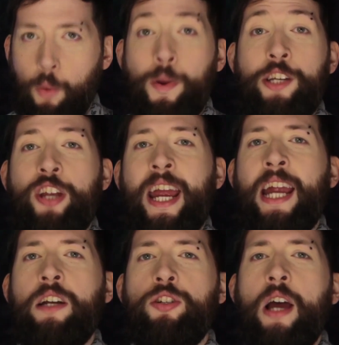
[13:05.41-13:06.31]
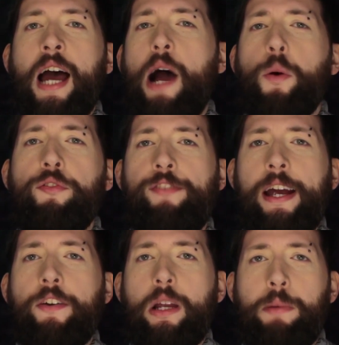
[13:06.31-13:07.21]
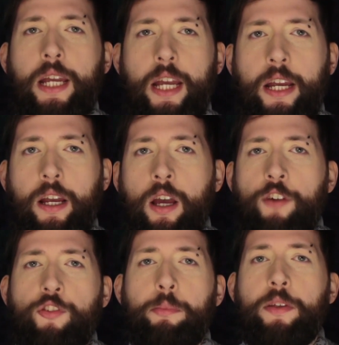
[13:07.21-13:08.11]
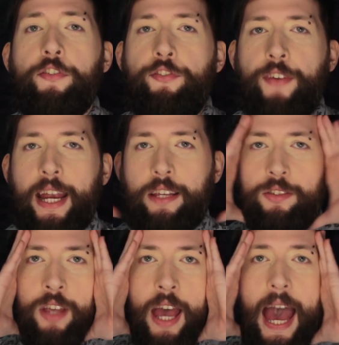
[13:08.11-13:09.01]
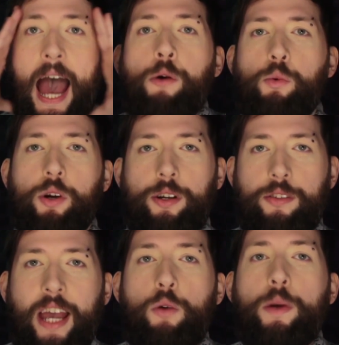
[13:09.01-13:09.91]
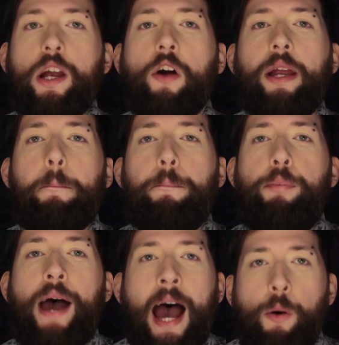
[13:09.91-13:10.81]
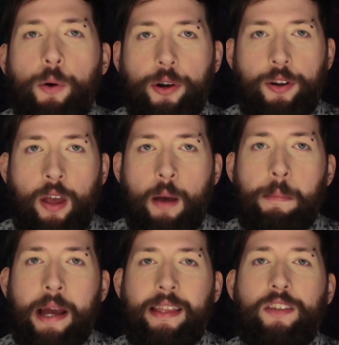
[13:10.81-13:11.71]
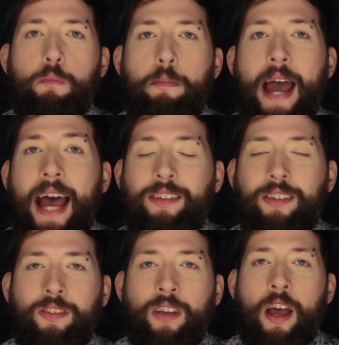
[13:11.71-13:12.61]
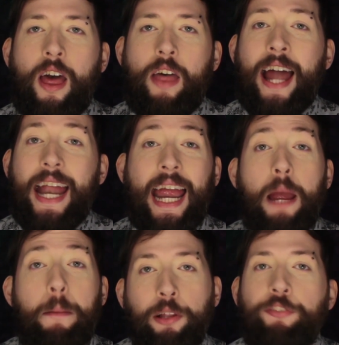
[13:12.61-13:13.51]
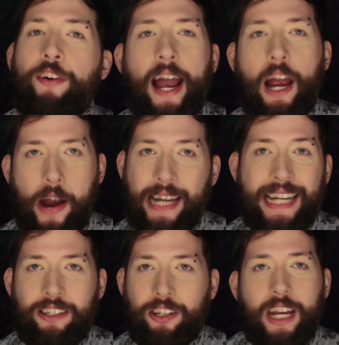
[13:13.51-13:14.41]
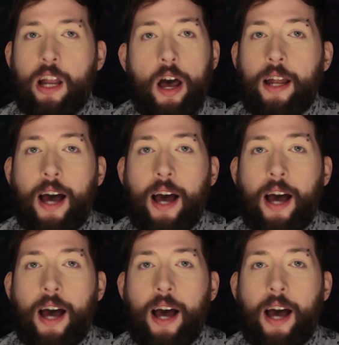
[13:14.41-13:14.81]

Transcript: We change our very being from the face outwards, and we are empowered by these masks that amplify our identity, not